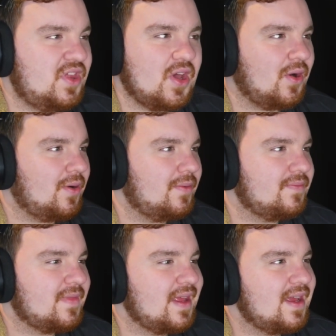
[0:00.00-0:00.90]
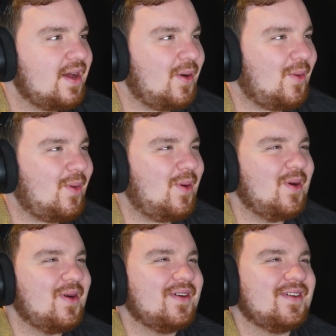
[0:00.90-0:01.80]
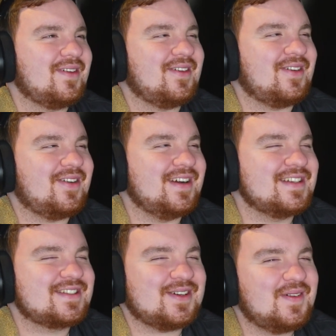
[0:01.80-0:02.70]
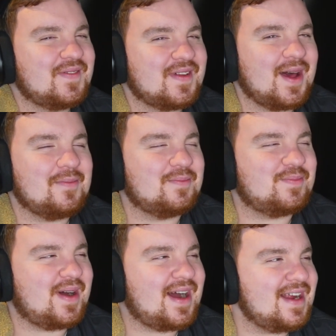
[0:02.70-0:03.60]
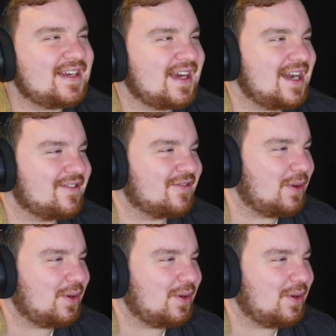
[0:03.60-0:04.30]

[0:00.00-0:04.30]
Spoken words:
No. Oh, he's going for that bad guy role.